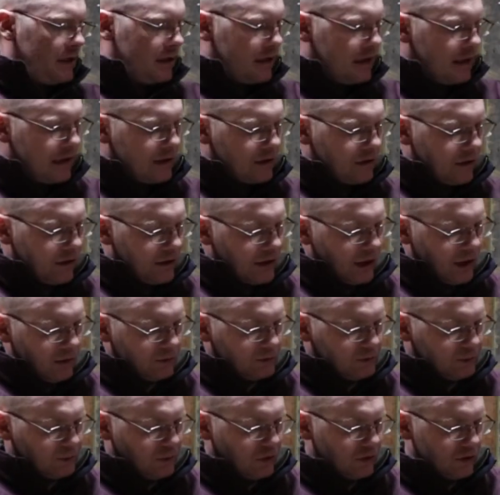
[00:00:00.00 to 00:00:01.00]
And I always
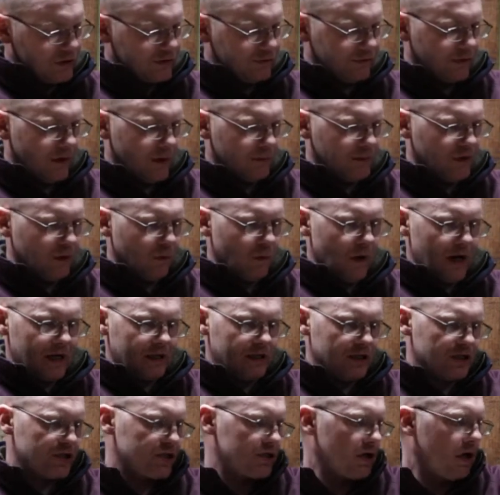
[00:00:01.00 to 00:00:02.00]
push from the way the
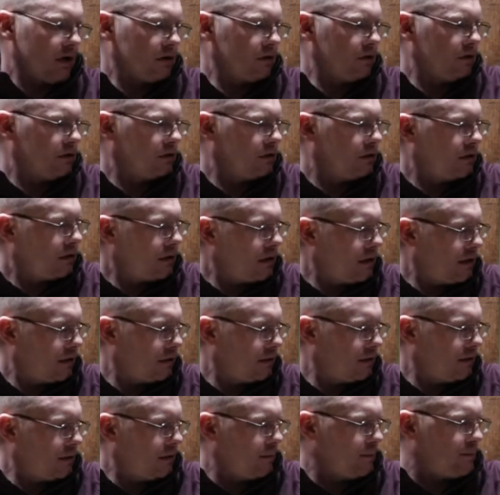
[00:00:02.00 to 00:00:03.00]
shotgun
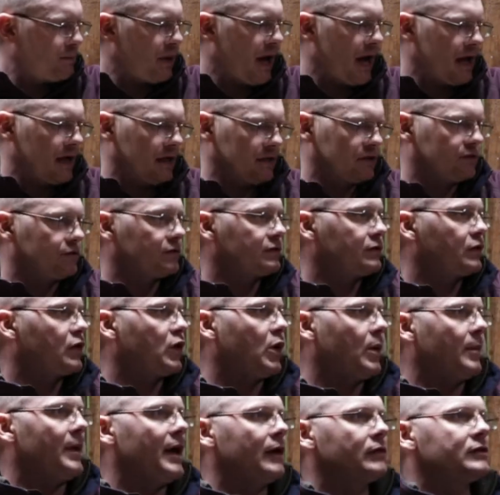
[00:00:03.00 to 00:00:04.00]
pellets
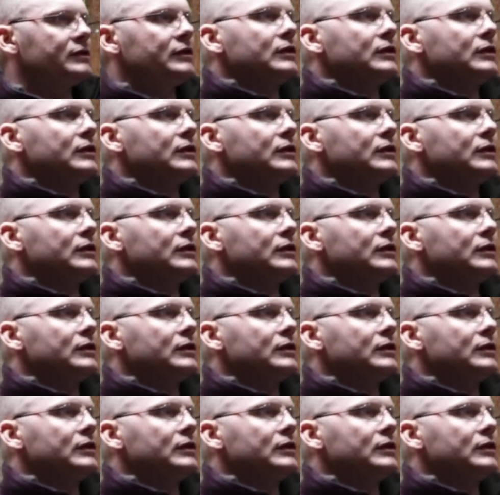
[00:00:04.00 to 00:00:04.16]
come out of